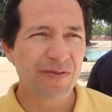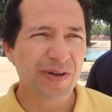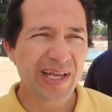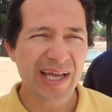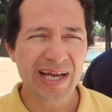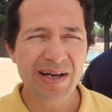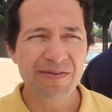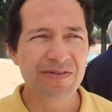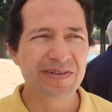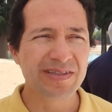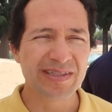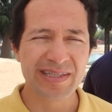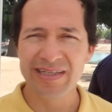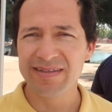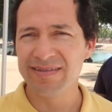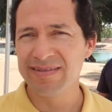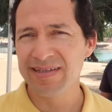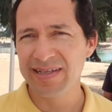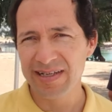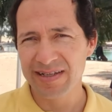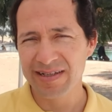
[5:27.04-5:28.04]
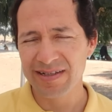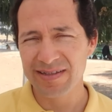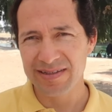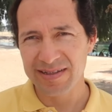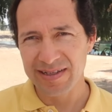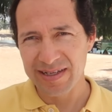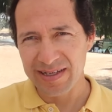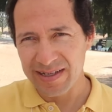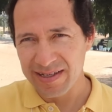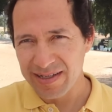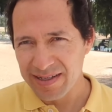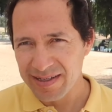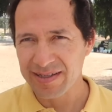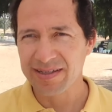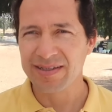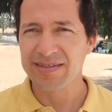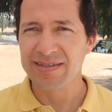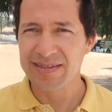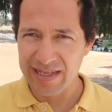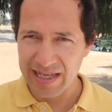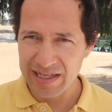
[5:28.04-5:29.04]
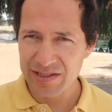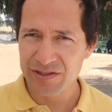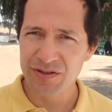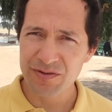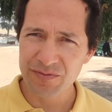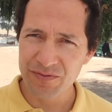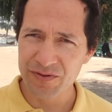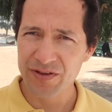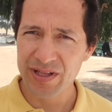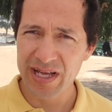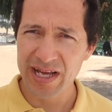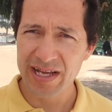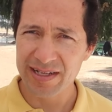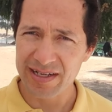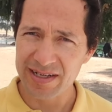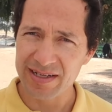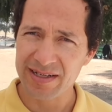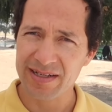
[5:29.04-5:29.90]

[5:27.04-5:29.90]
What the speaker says: we have a detailed schedule for that.